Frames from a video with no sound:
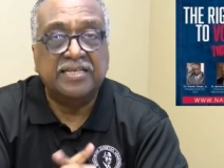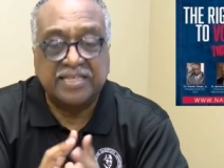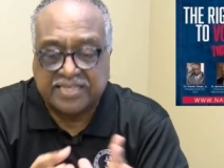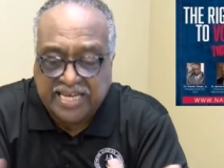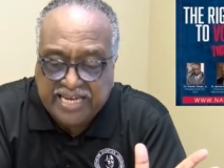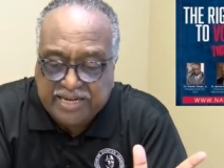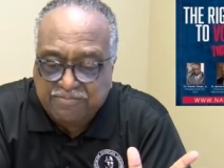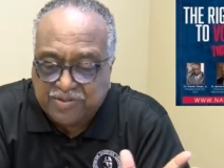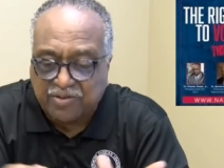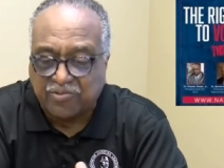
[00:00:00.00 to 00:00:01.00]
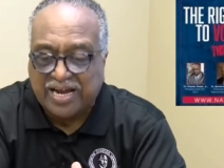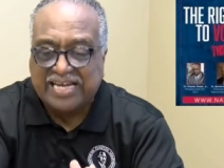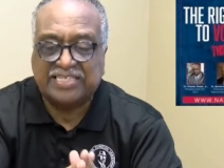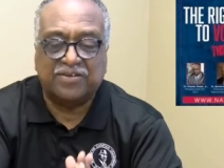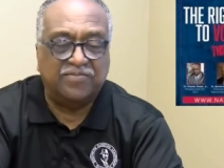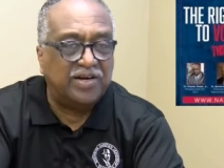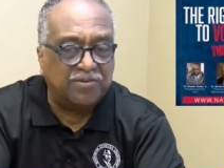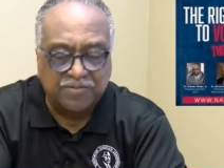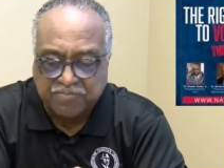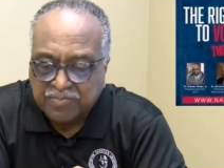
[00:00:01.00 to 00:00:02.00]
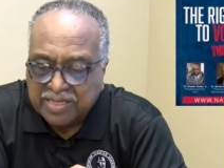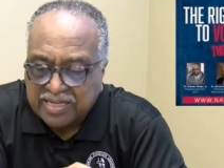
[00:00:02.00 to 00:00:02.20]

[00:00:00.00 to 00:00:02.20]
The theme, the right to vote,